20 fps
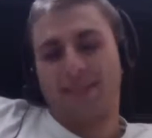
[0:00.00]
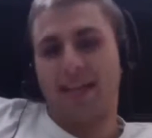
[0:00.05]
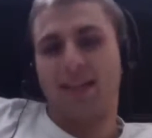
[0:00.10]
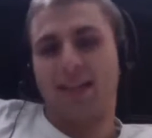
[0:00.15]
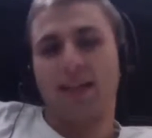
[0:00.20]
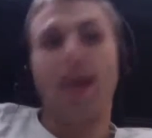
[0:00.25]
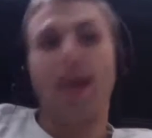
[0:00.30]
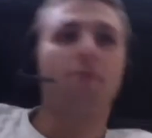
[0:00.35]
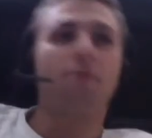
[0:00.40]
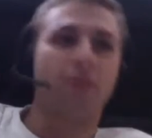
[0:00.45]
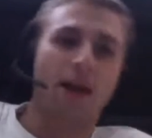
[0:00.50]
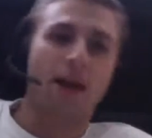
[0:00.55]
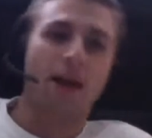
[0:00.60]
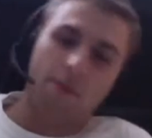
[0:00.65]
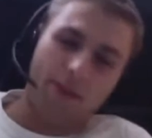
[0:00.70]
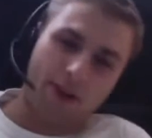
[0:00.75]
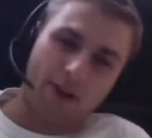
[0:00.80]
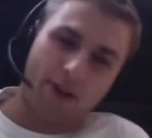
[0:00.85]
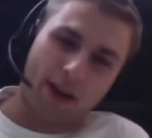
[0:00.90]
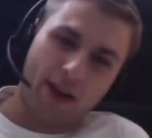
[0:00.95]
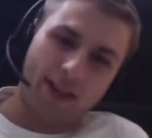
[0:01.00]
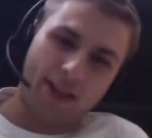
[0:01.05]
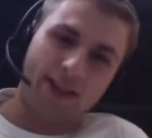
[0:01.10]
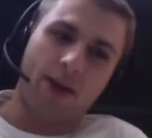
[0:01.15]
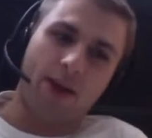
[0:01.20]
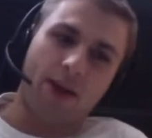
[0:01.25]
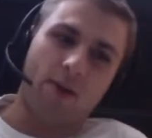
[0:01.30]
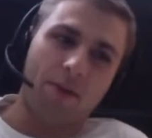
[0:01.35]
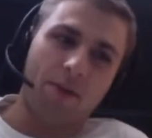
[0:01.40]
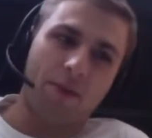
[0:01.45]
that would be correct. Yeah, I
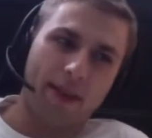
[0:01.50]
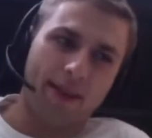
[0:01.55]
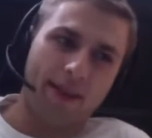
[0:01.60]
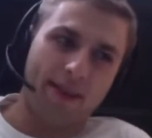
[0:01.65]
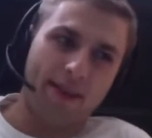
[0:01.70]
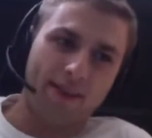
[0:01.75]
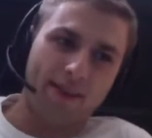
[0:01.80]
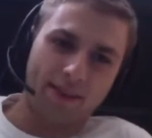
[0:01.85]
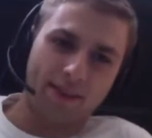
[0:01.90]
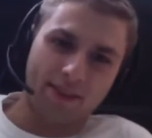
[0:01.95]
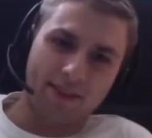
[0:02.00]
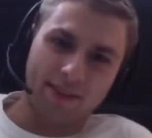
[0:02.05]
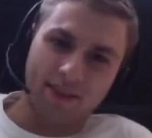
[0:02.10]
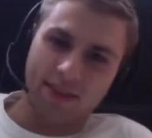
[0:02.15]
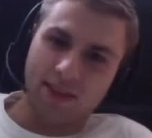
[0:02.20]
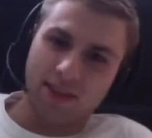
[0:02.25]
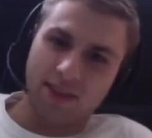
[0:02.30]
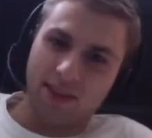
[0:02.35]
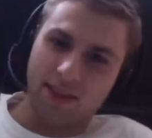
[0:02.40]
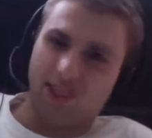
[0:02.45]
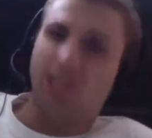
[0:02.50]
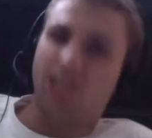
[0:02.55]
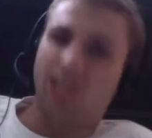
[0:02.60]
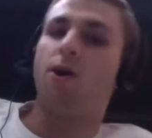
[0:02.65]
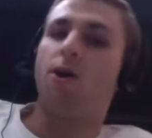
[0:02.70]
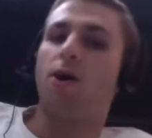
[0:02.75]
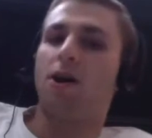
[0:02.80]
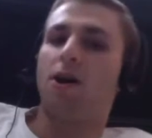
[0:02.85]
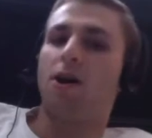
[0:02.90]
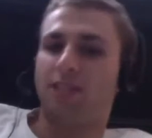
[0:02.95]
want to be
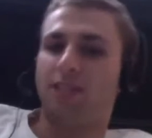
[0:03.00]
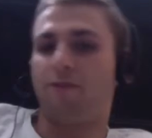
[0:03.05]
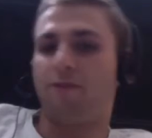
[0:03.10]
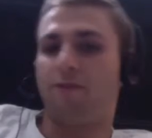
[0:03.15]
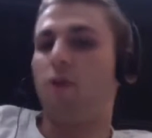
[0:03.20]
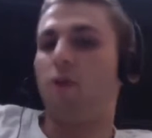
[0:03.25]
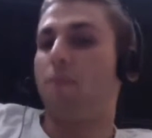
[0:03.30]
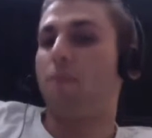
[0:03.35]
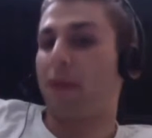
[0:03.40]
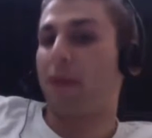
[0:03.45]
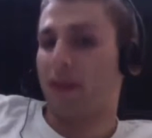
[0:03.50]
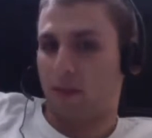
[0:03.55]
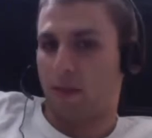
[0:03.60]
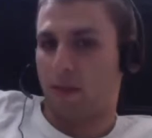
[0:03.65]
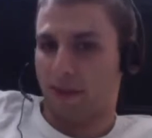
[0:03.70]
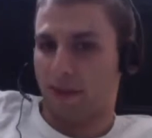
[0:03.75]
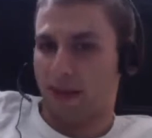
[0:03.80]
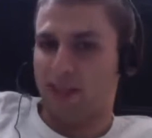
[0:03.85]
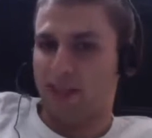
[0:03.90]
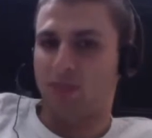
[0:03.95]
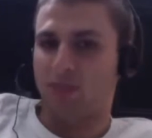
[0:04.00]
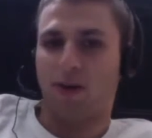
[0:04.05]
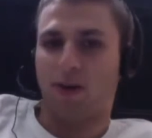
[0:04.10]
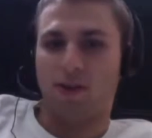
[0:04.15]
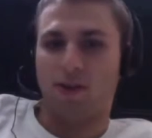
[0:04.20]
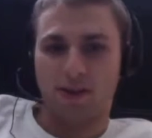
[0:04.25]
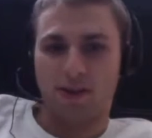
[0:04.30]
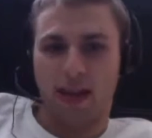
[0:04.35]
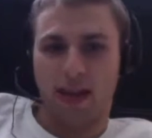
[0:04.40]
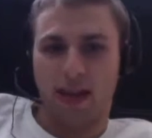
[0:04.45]
CFO of a big company as well.
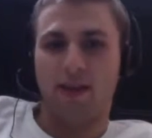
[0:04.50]
Yeah.